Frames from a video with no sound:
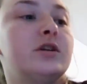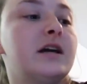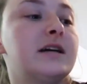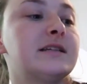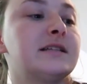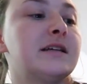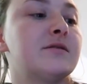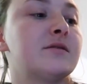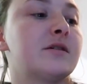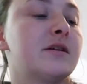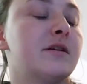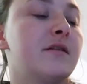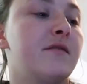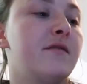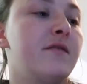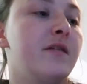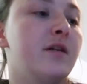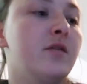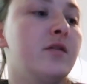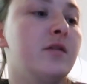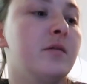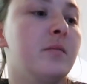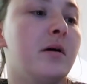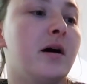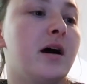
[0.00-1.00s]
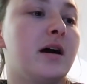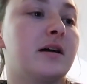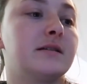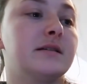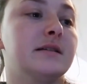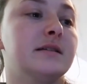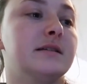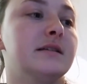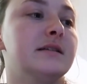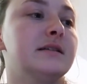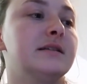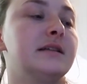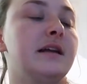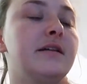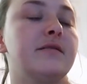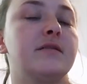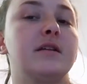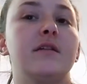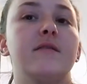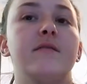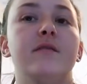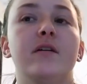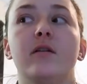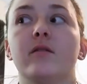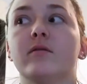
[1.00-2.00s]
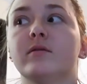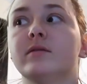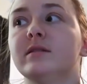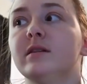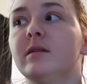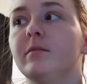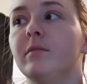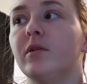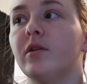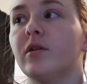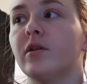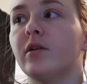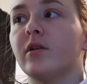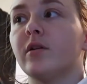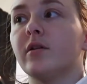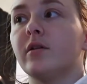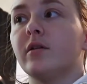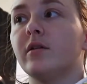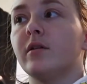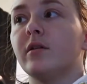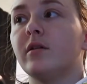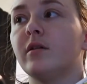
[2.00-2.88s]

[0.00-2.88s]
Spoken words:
you guys I was going to fill the boxes and see if they felt similar.